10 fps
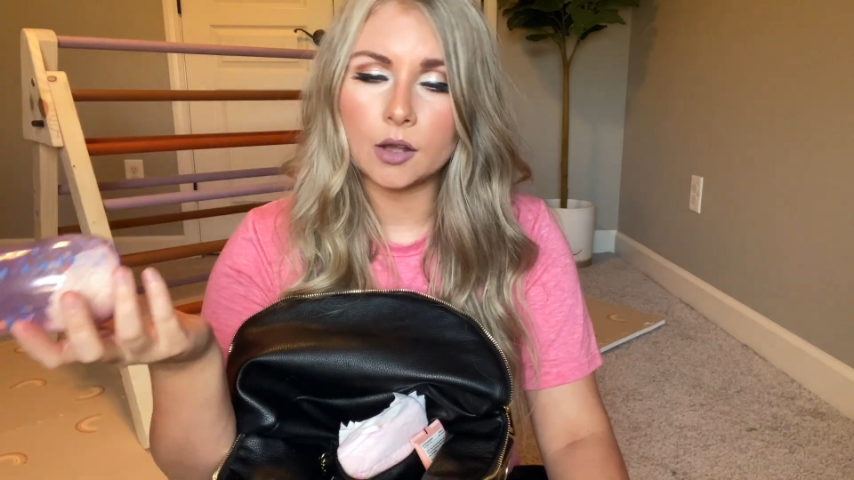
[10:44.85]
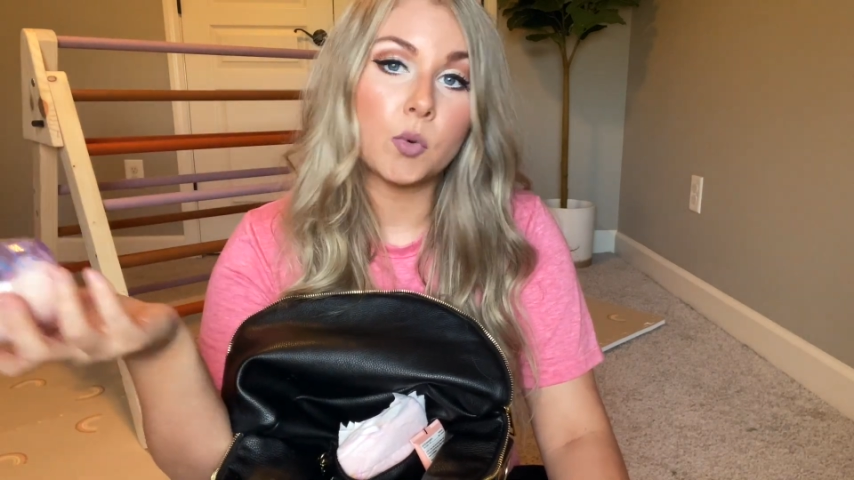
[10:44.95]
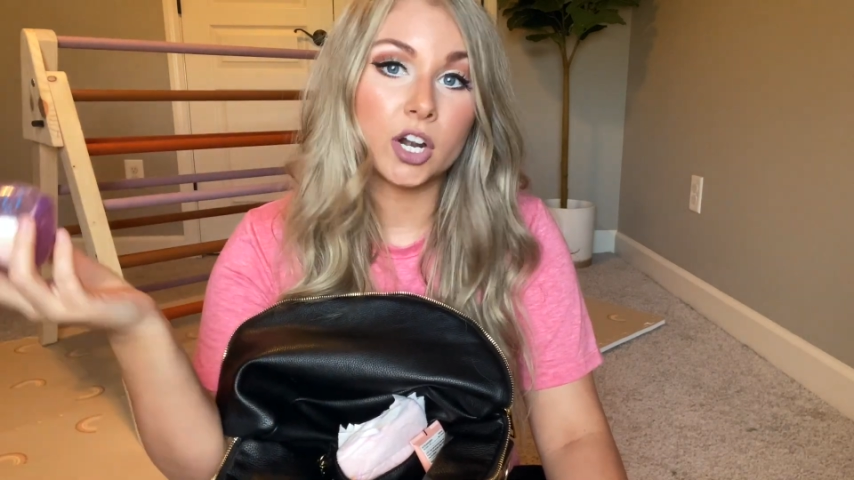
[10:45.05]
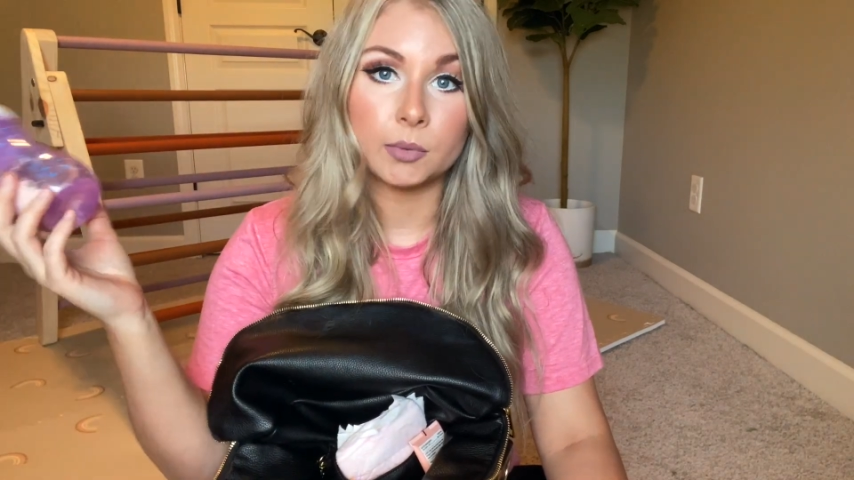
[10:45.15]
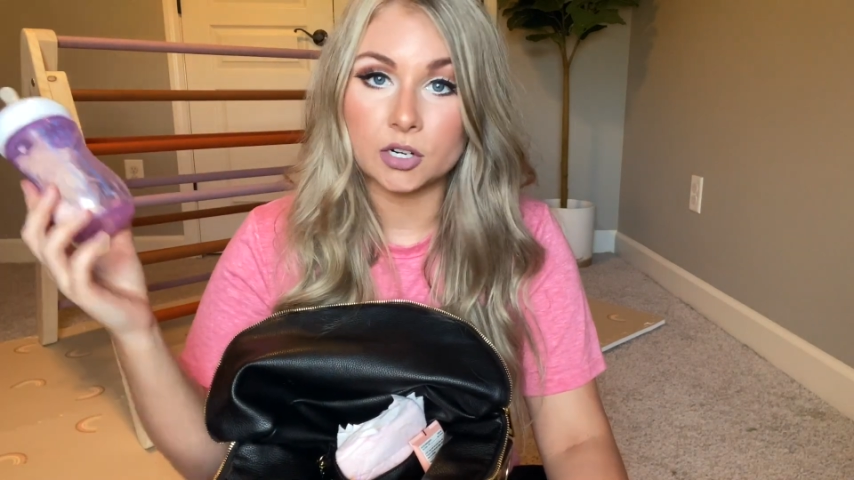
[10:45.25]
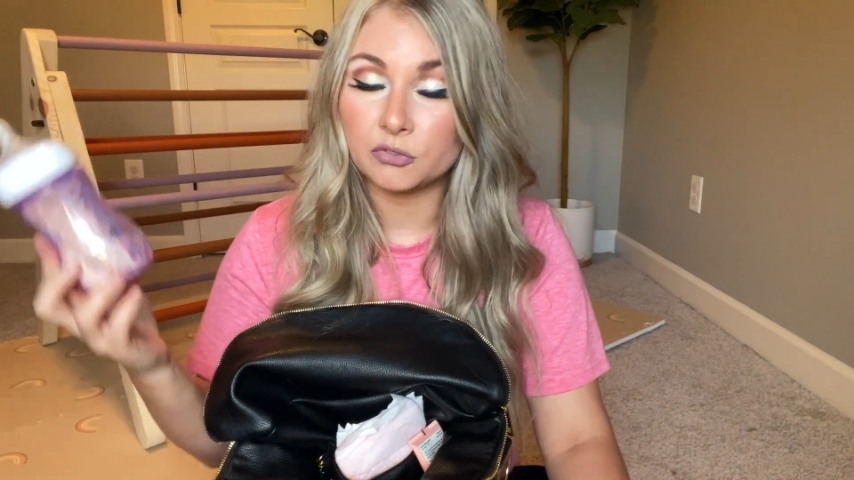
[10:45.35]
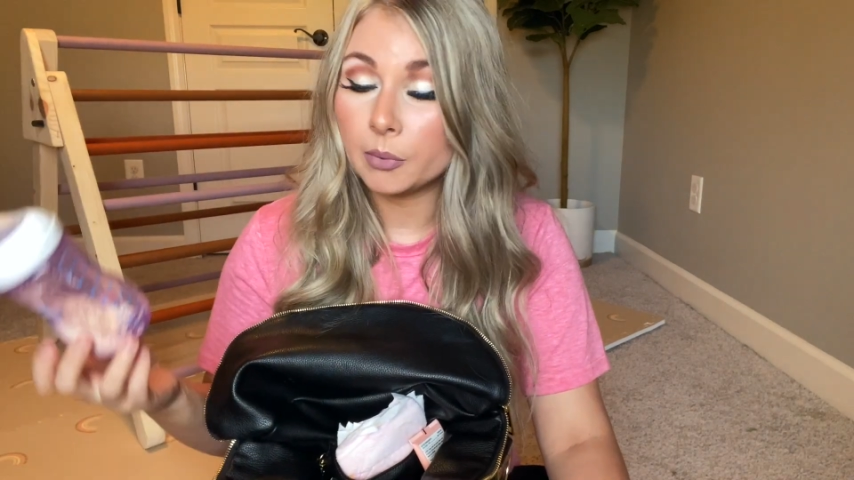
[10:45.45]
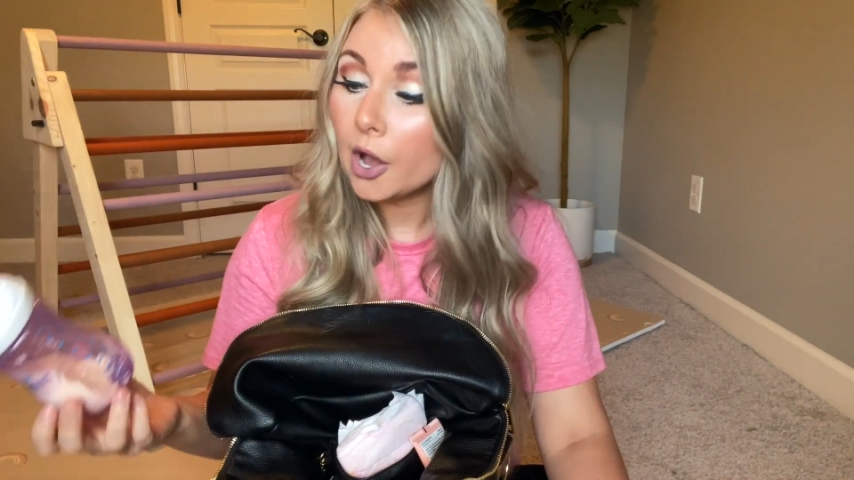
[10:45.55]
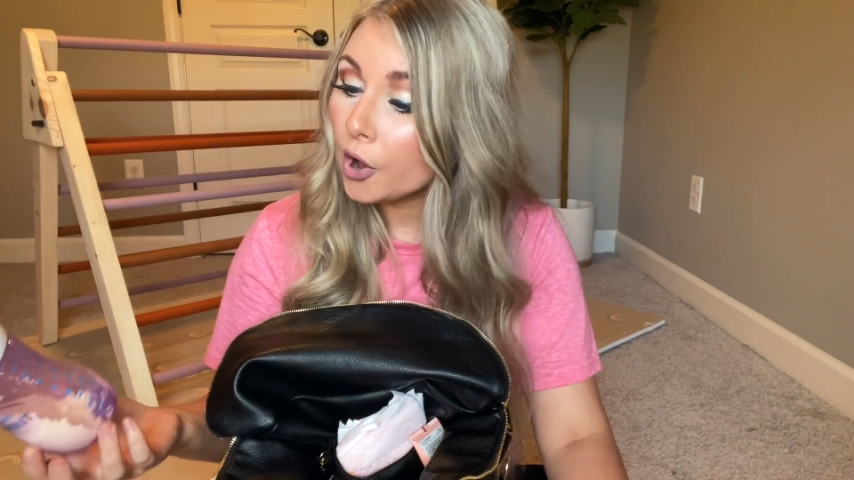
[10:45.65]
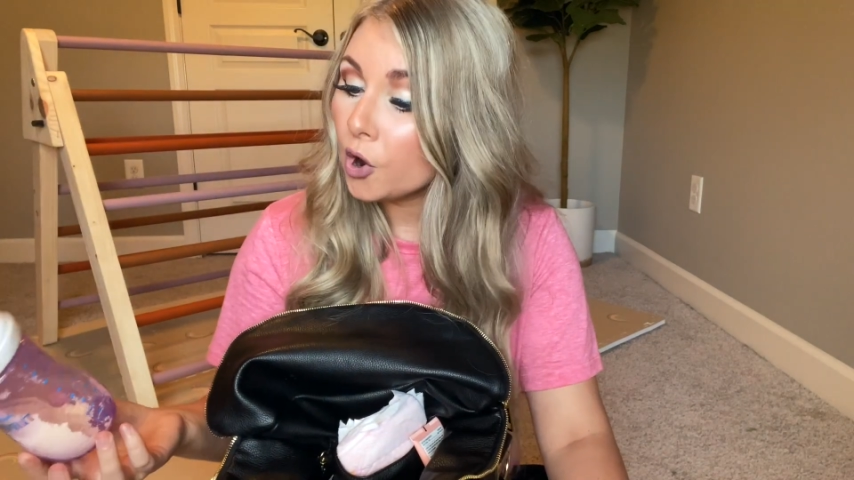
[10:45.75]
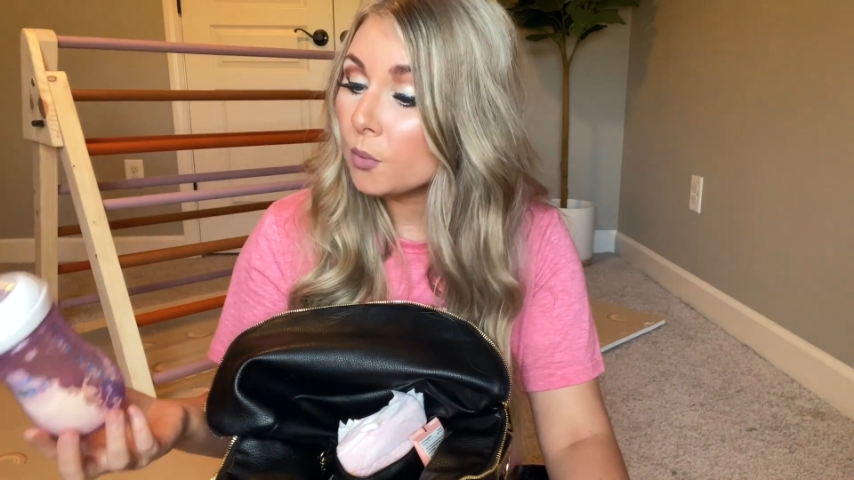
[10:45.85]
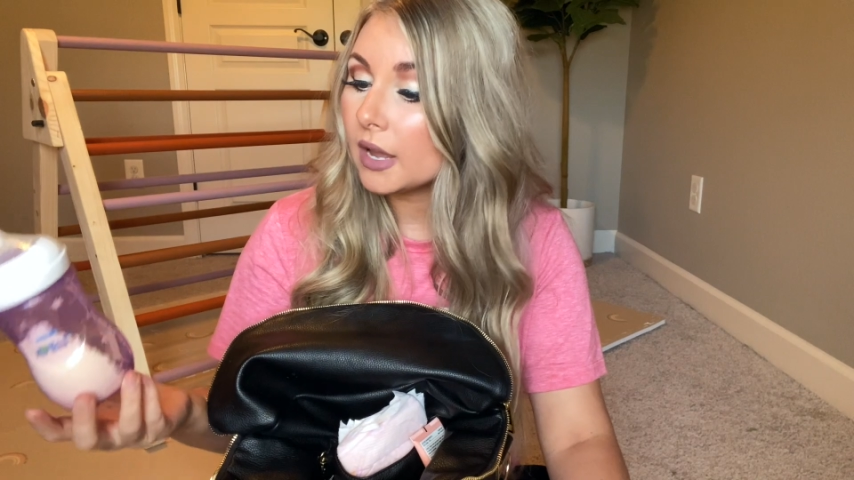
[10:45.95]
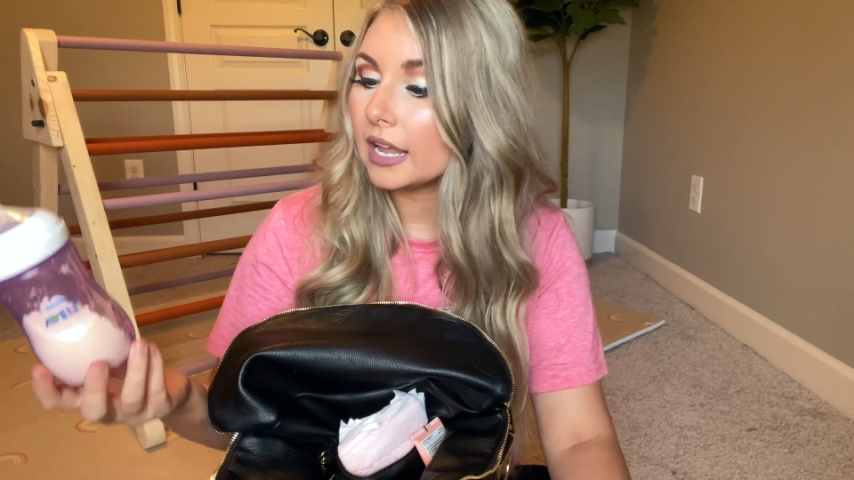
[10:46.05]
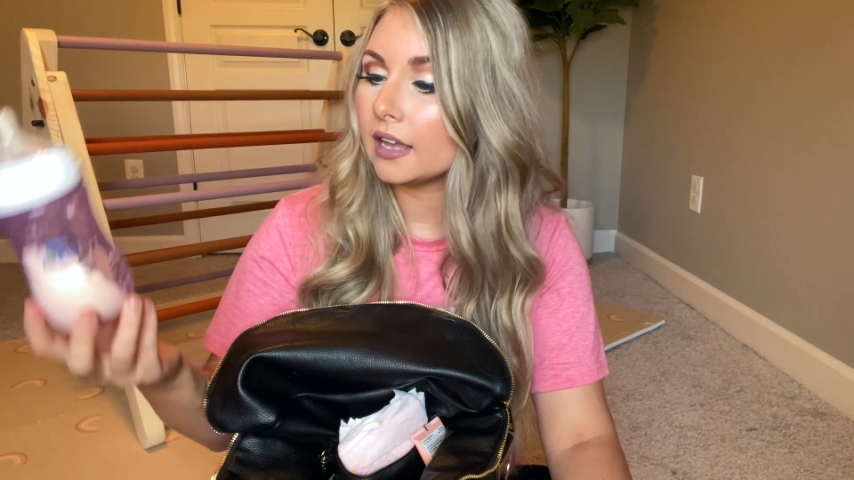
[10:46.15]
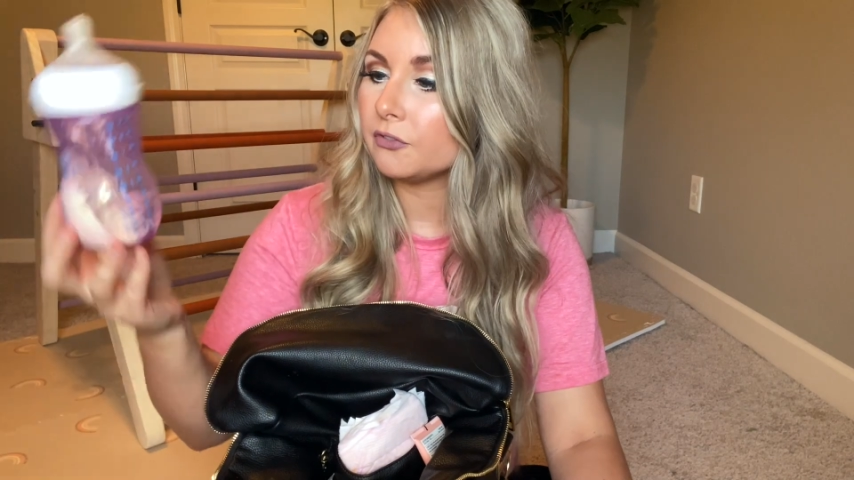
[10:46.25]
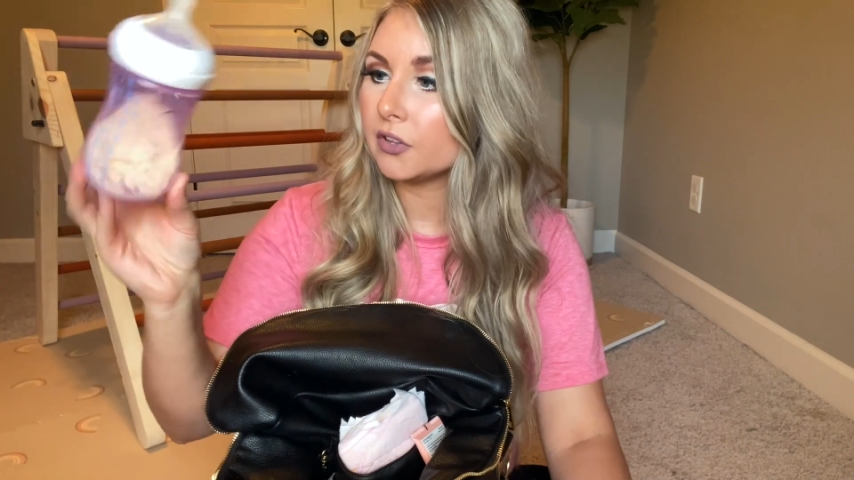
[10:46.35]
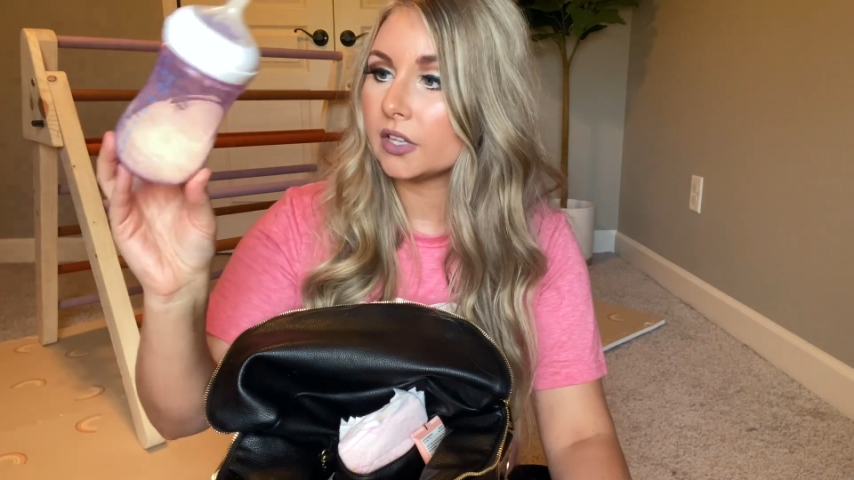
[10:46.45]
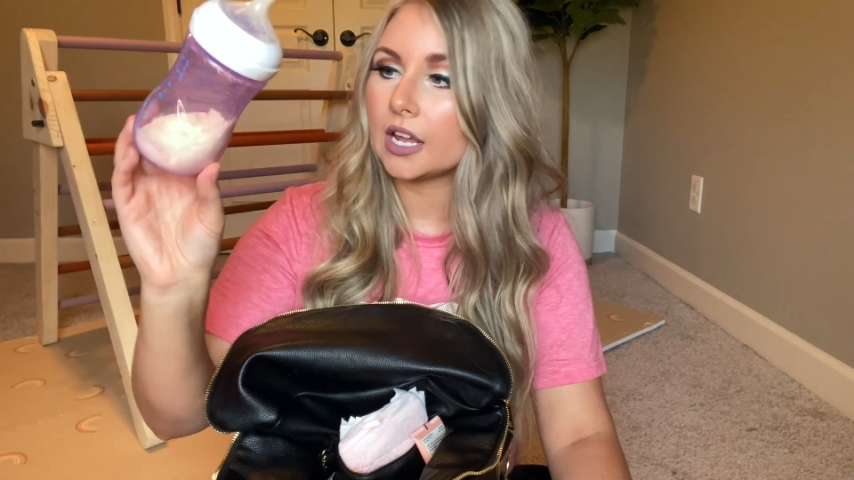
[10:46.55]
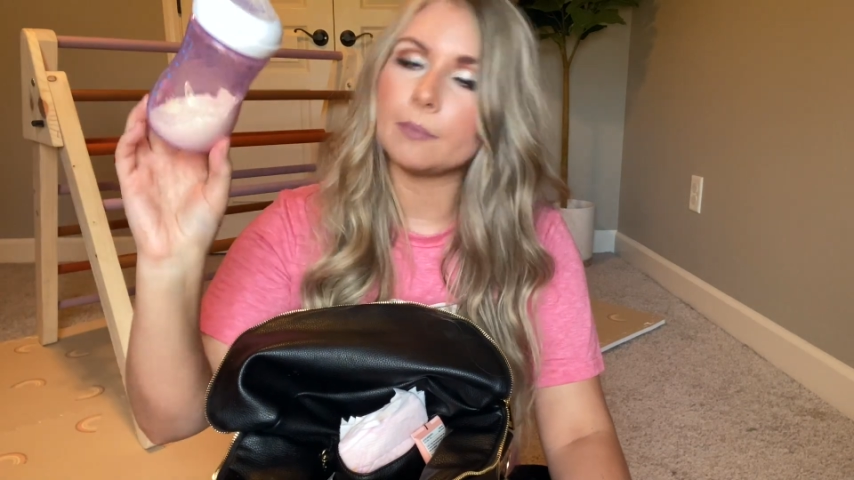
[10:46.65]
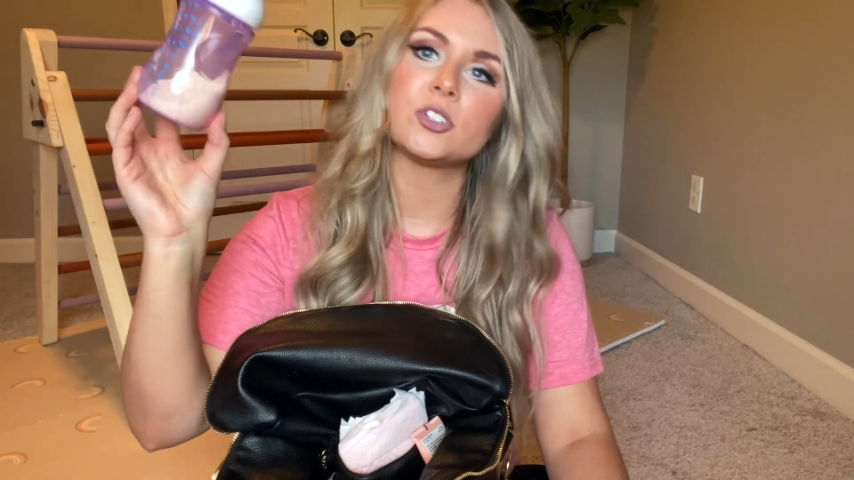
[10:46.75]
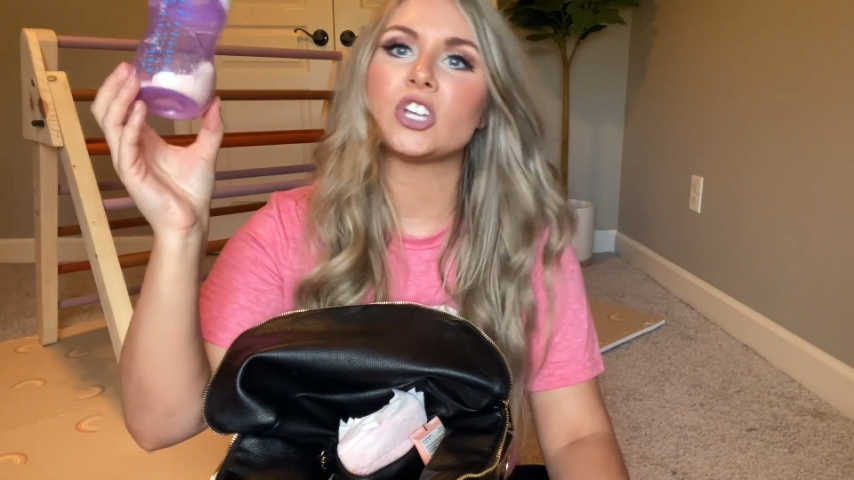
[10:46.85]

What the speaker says: a water bottle from home and fill it up,